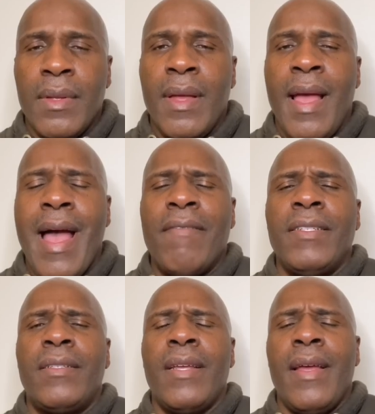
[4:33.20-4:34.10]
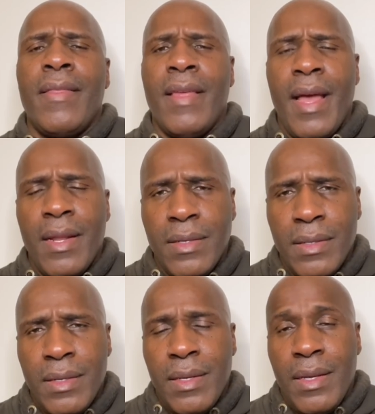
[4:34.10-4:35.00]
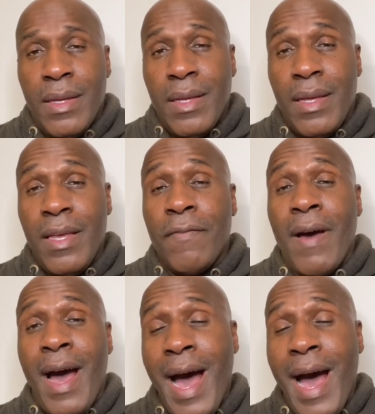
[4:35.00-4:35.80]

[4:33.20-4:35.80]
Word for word: Having said that, if